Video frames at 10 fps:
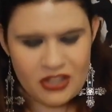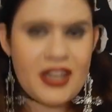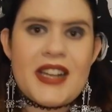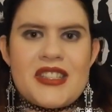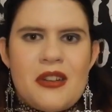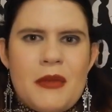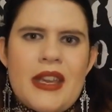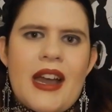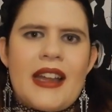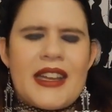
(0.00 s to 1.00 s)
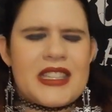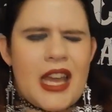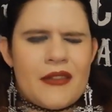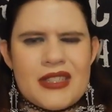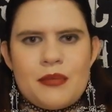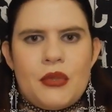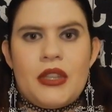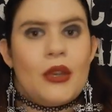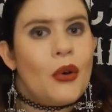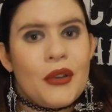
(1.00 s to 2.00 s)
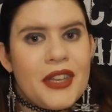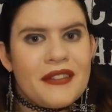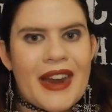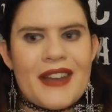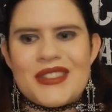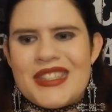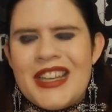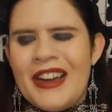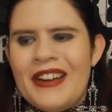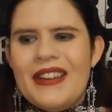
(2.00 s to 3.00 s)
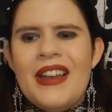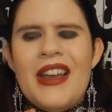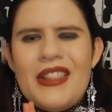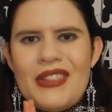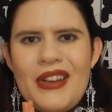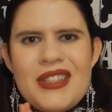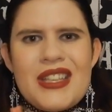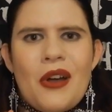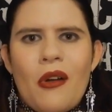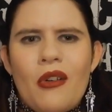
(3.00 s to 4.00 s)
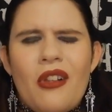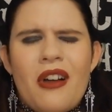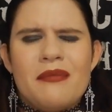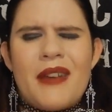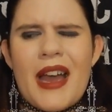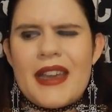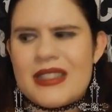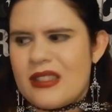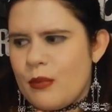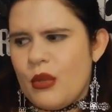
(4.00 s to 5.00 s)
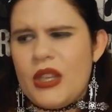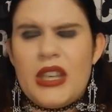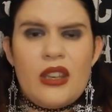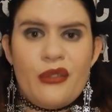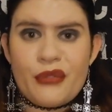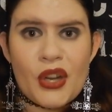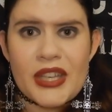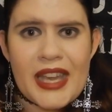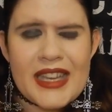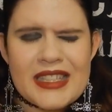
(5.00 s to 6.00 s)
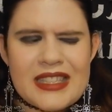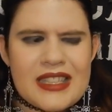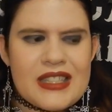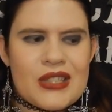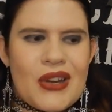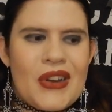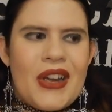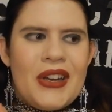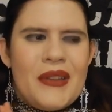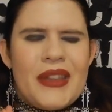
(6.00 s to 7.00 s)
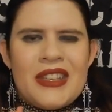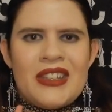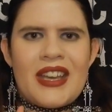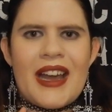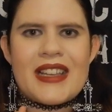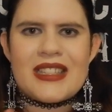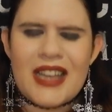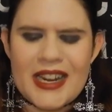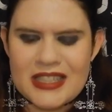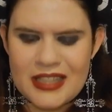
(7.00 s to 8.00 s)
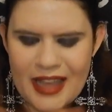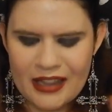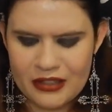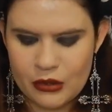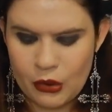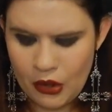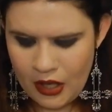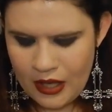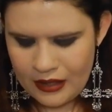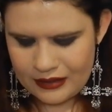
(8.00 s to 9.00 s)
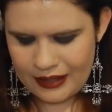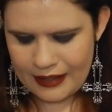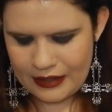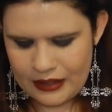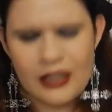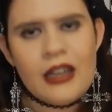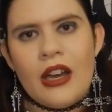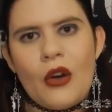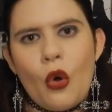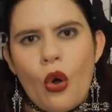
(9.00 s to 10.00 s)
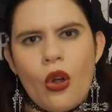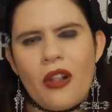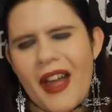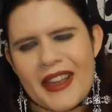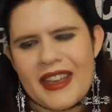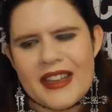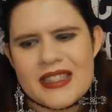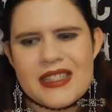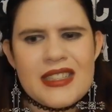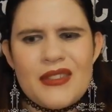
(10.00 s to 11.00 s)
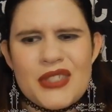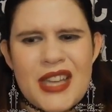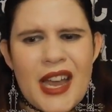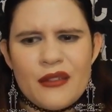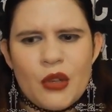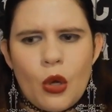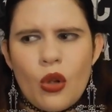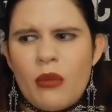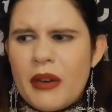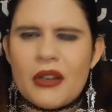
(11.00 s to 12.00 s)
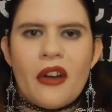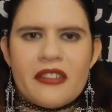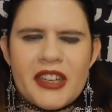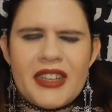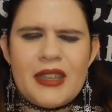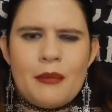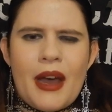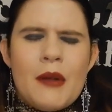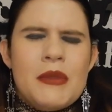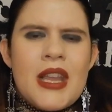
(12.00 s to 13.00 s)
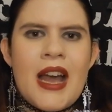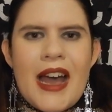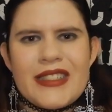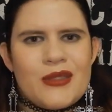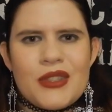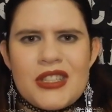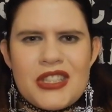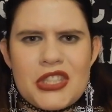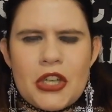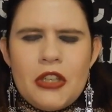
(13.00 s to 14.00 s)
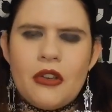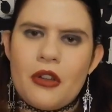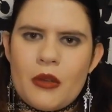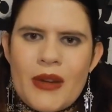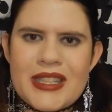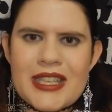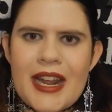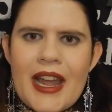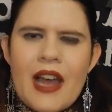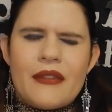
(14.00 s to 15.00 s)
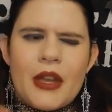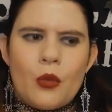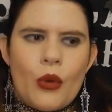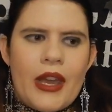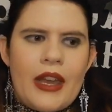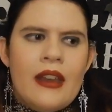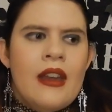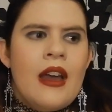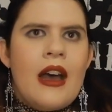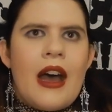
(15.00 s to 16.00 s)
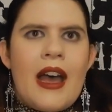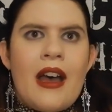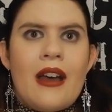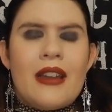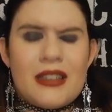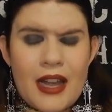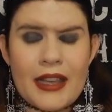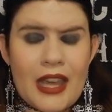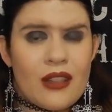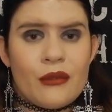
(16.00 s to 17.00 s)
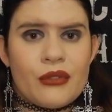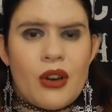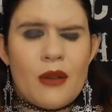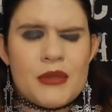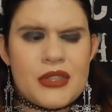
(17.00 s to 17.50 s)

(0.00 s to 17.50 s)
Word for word: you guys know me, I like to have it spooky all year round. So those are all of my spooky phone cases. So I hope that you guys liked that little like haul, I guess. It was kind of a haul, but not really. But I just wanted to show you all the ones that I have and where uh, I get them from.